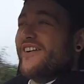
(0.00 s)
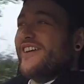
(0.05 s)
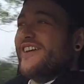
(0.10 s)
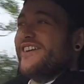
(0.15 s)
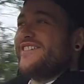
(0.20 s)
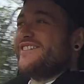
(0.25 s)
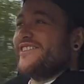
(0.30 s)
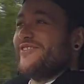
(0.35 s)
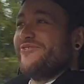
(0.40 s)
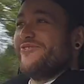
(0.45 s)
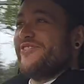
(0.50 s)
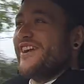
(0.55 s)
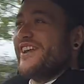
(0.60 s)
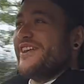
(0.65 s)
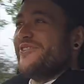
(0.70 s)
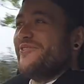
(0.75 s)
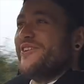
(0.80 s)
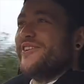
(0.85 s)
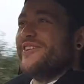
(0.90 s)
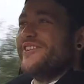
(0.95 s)
this, I
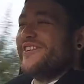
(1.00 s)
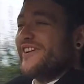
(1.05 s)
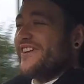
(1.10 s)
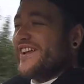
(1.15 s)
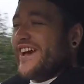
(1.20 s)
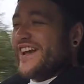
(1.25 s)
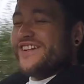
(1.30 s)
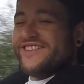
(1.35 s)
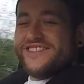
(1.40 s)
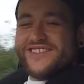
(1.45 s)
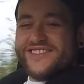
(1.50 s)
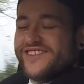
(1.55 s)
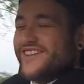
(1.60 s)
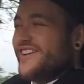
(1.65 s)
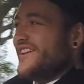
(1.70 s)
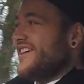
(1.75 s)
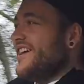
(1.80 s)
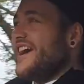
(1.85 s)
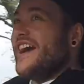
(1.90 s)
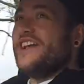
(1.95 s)
really would. I'd hate to.
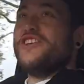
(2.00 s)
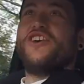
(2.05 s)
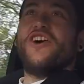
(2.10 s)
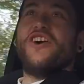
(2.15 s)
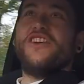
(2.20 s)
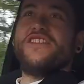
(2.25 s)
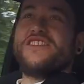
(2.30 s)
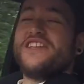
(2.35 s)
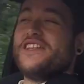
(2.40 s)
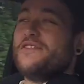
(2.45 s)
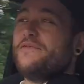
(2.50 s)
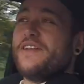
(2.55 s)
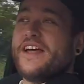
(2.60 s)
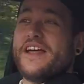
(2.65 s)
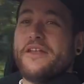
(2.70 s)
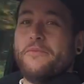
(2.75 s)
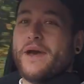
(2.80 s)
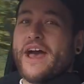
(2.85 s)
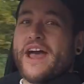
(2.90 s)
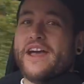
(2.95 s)
And you can't see anything out
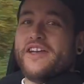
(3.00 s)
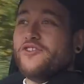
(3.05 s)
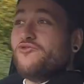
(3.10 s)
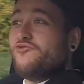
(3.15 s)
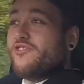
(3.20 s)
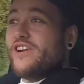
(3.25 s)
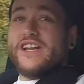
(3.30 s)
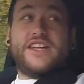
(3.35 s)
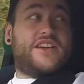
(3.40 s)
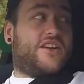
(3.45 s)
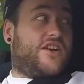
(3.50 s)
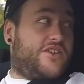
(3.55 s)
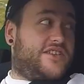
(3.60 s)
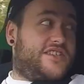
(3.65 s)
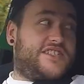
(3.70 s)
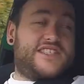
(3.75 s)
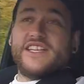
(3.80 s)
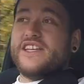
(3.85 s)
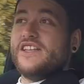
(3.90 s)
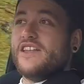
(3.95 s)
the back, you really can't
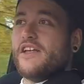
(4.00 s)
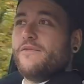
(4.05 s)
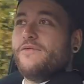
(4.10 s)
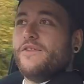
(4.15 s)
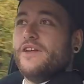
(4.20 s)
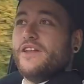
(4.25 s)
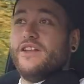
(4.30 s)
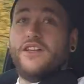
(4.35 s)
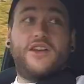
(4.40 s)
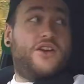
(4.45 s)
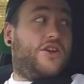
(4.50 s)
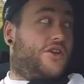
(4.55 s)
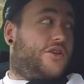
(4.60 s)
see nothing.